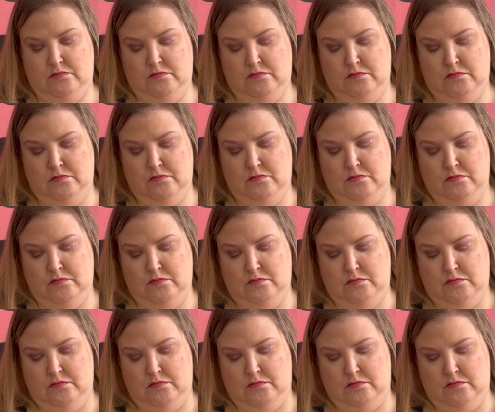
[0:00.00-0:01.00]

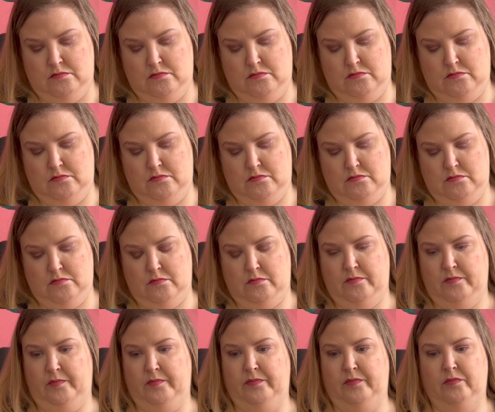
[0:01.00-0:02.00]

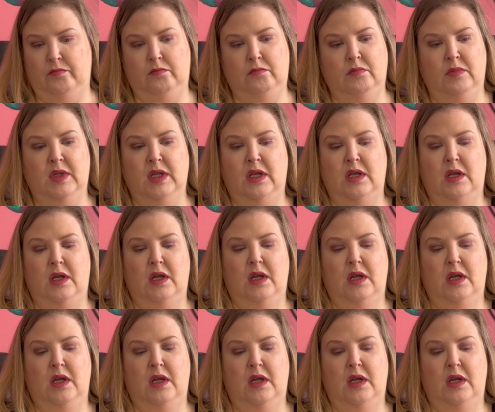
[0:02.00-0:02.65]
No one is speaking in this clip.